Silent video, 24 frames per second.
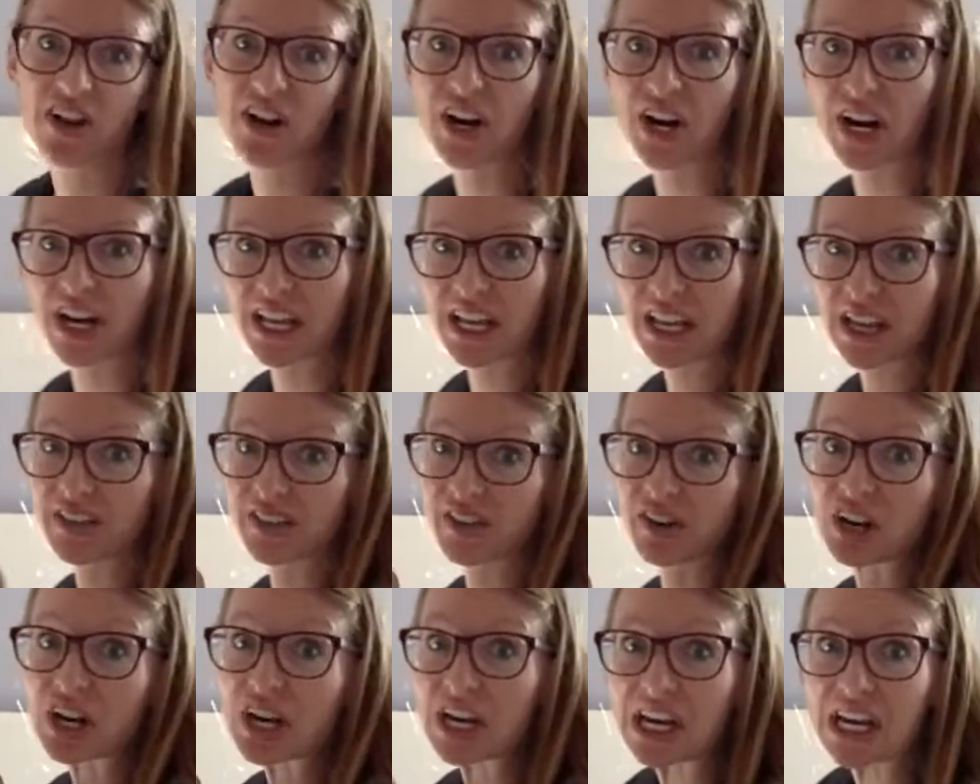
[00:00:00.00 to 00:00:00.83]
And again, they're
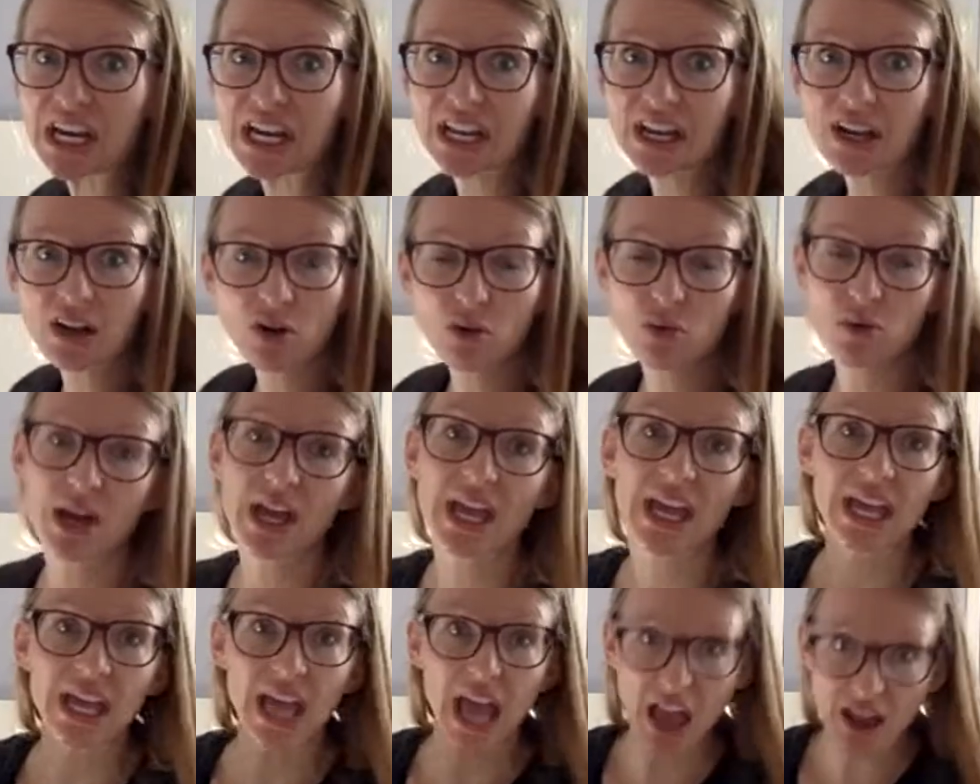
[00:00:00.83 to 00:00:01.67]
eating away
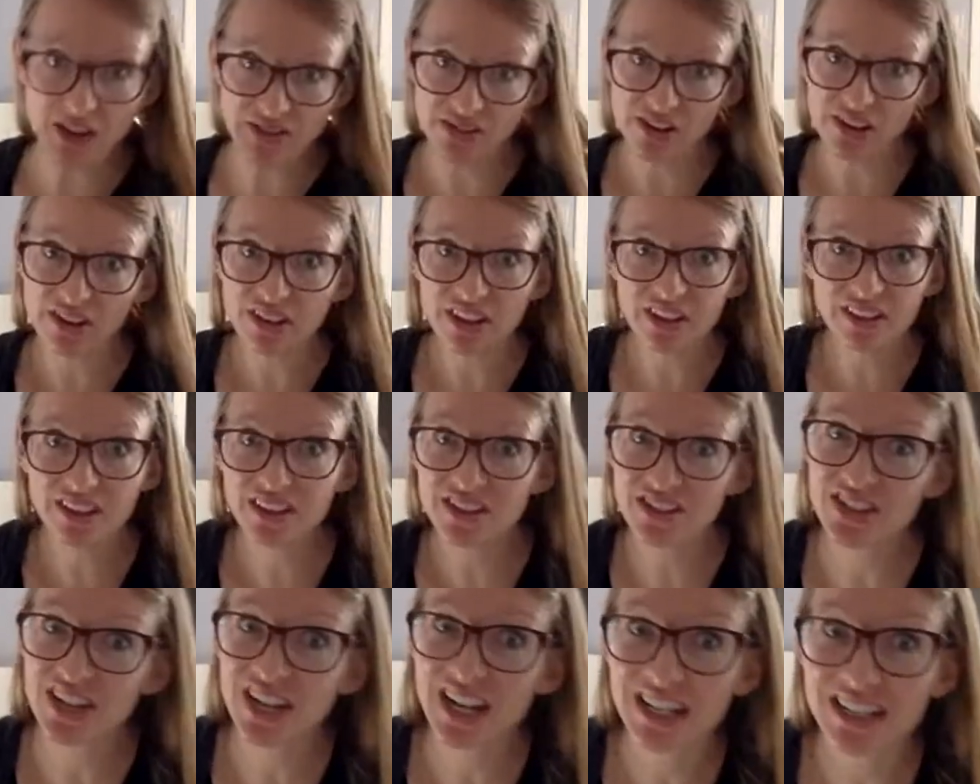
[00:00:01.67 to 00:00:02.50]
everything
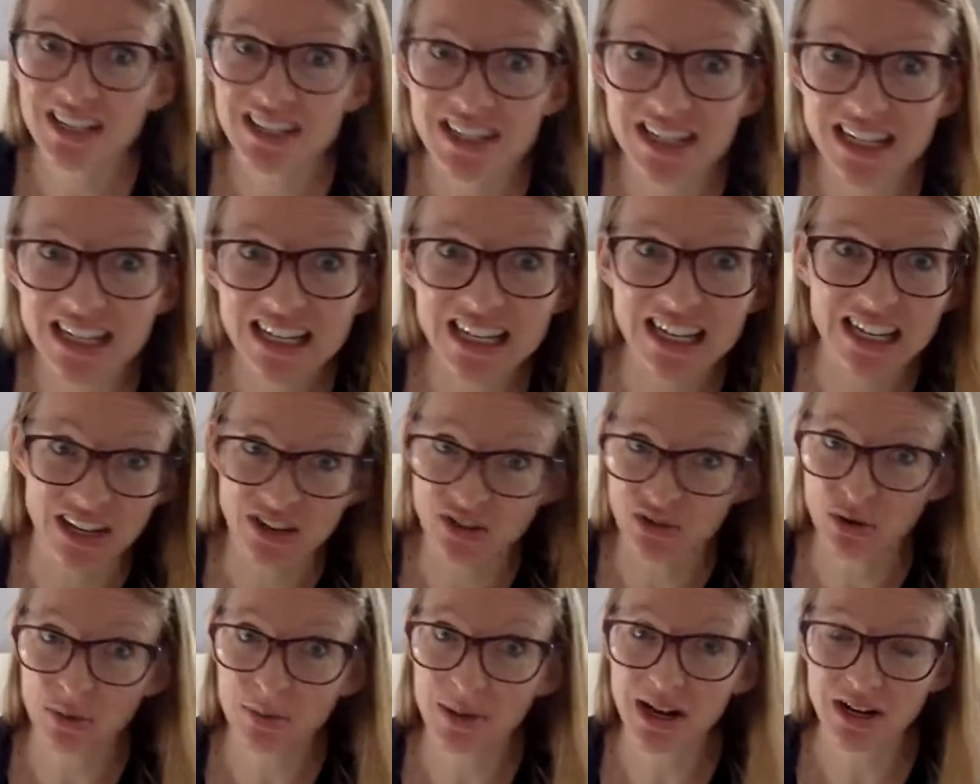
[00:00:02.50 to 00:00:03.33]
that's nasty in
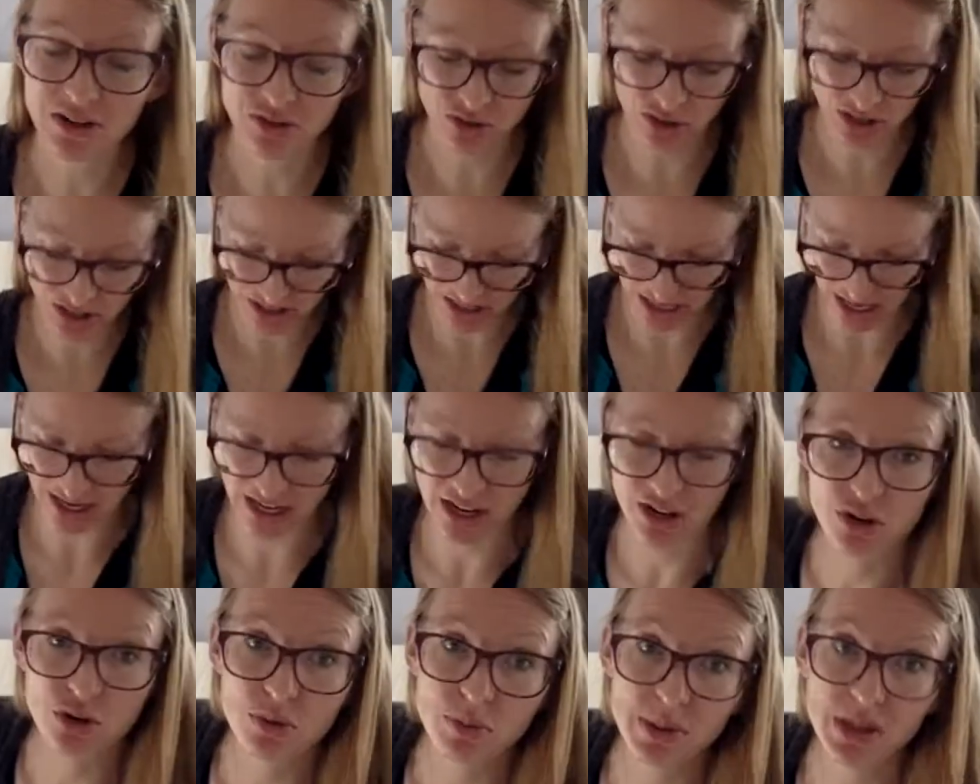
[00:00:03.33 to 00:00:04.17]
your mattress and
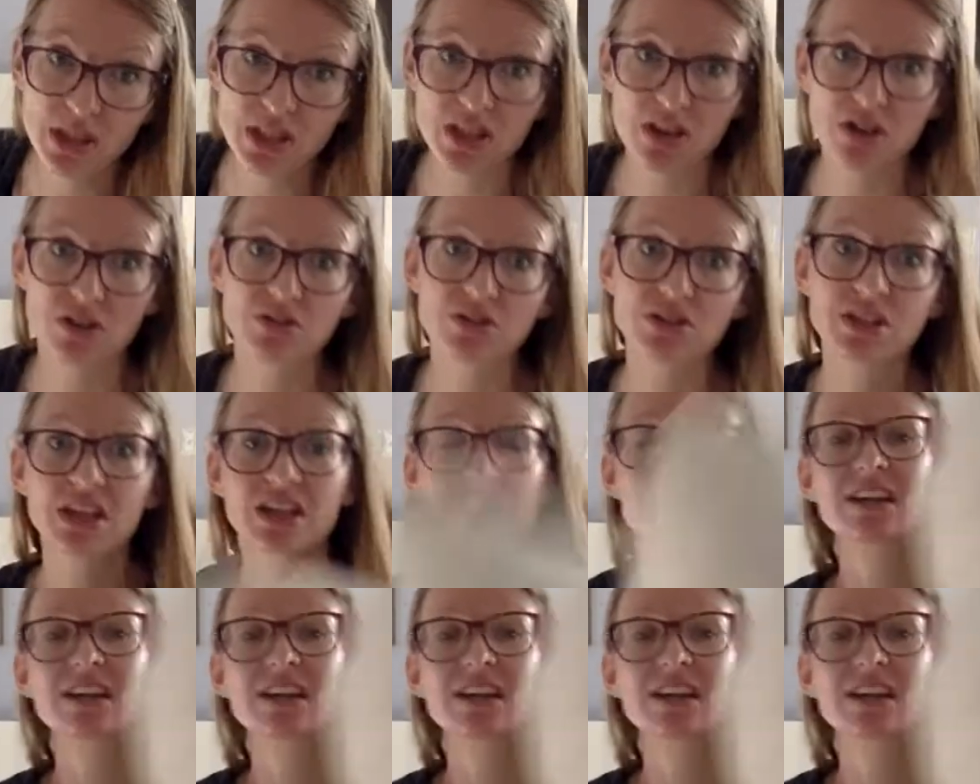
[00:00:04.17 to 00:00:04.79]
in your pillows.